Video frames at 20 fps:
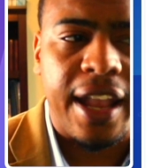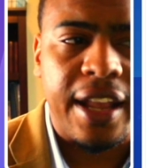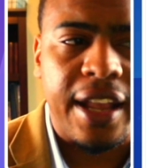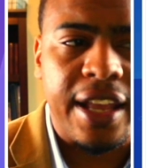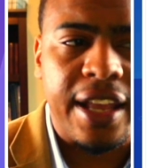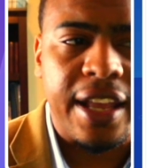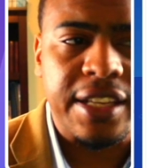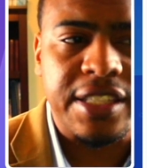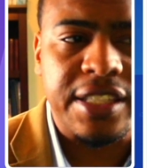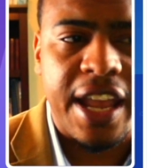
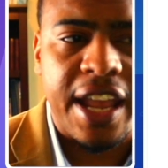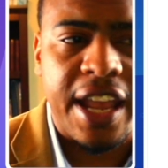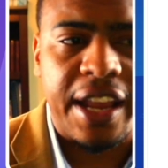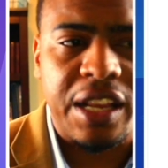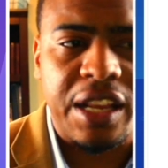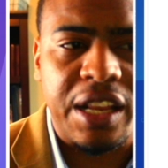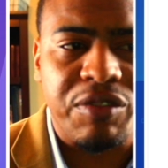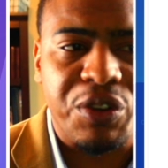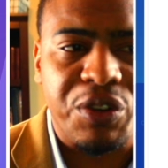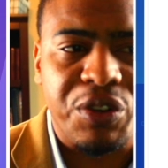
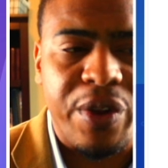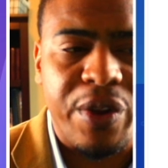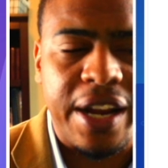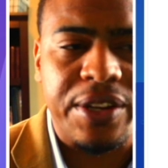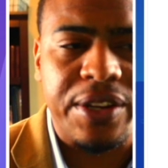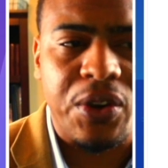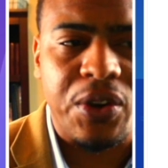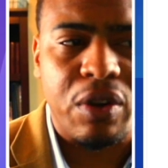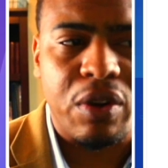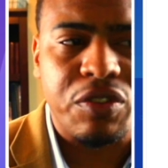Executive
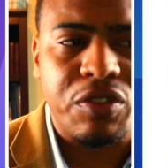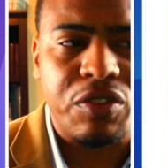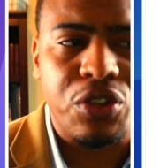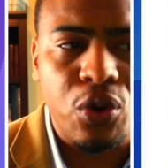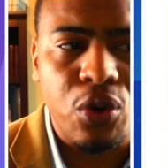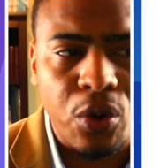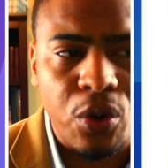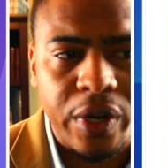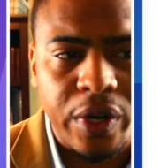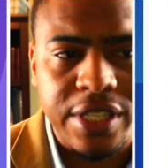Director of
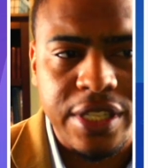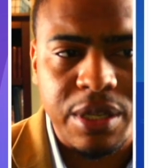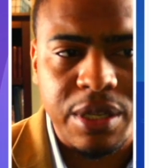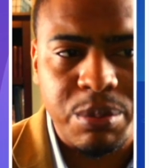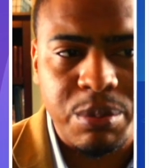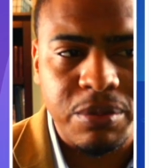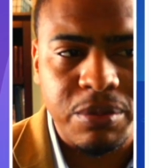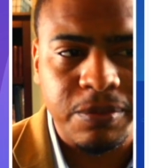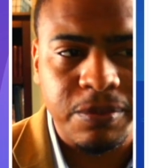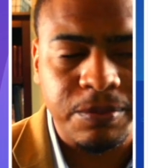
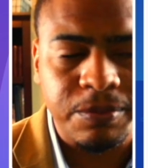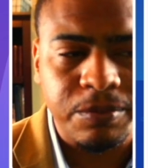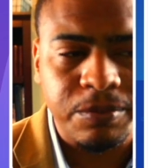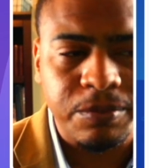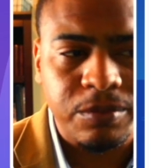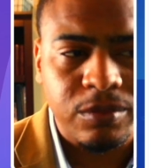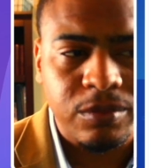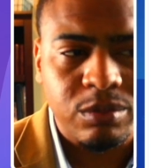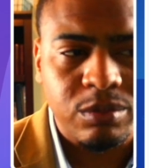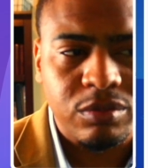Tourism,
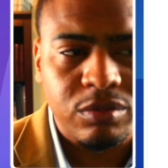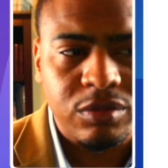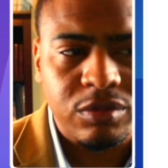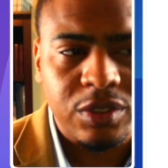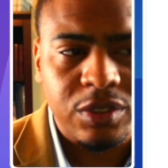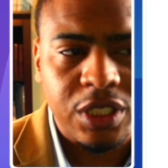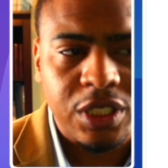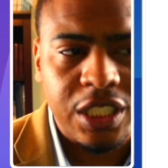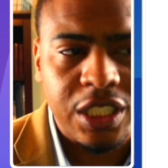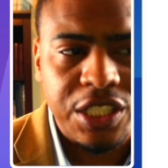
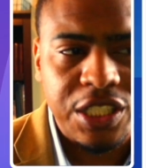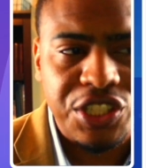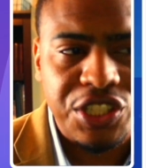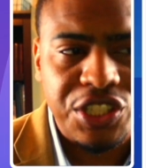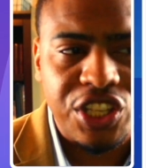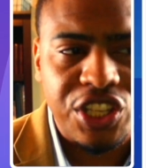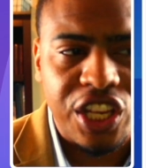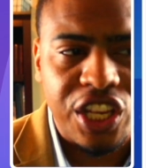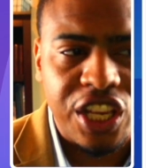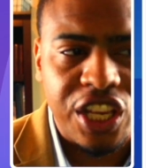
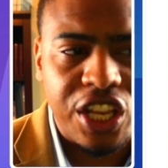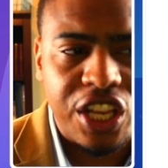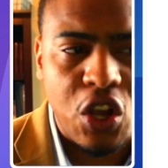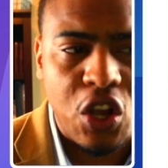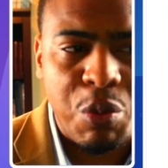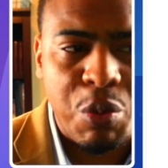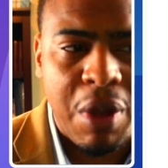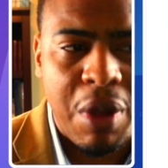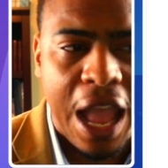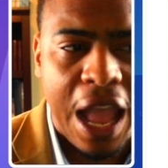
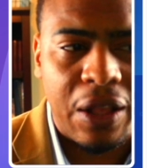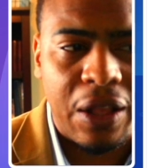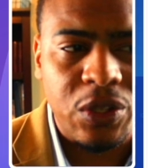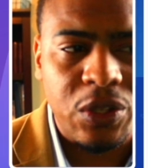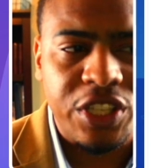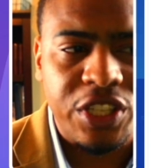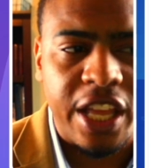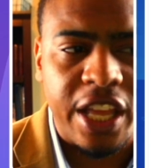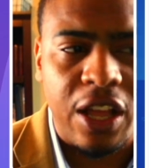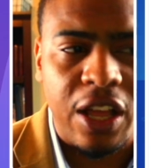CEO, Michael
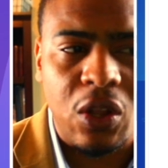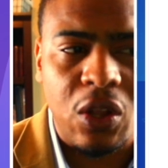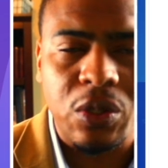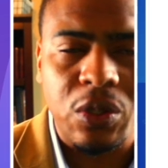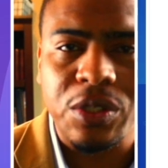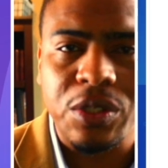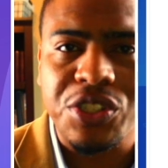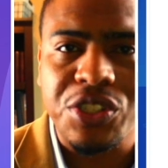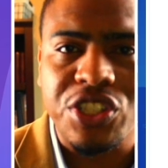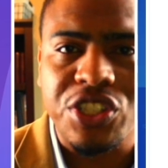Dell,
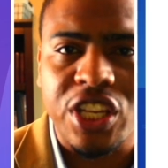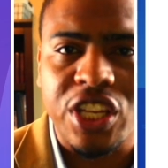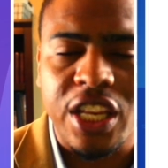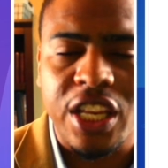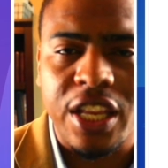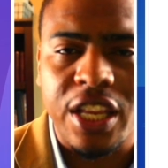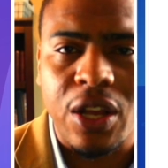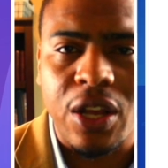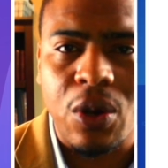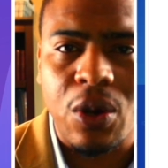
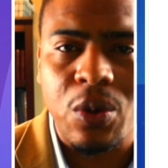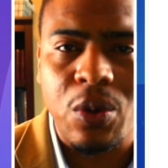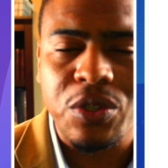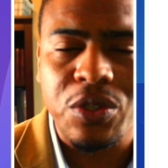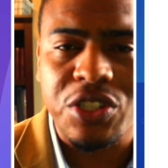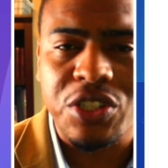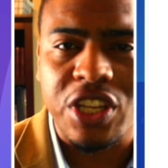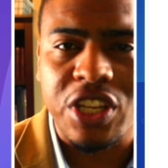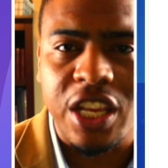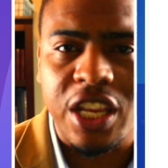CEO,
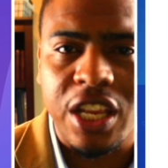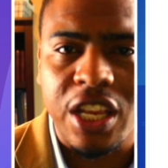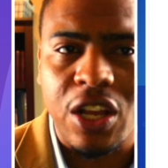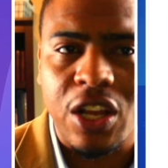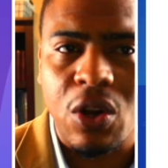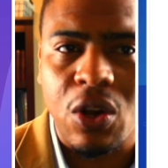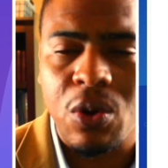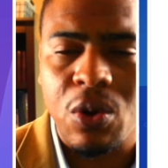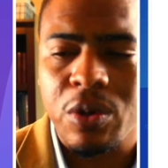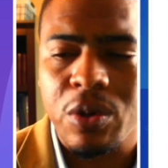
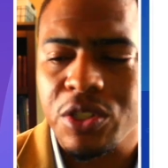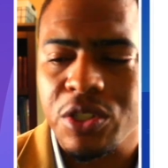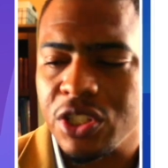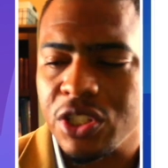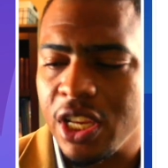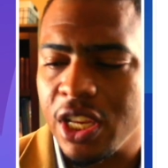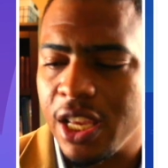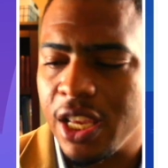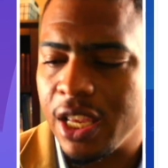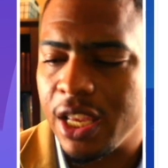CEO,
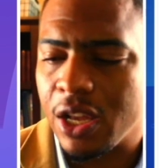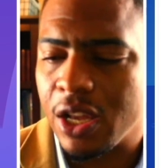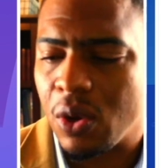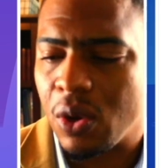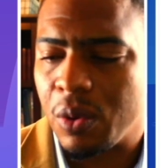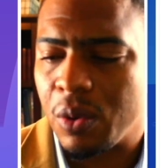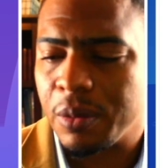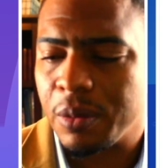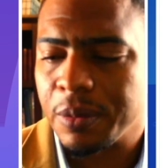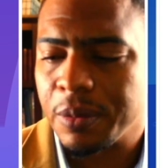CEO.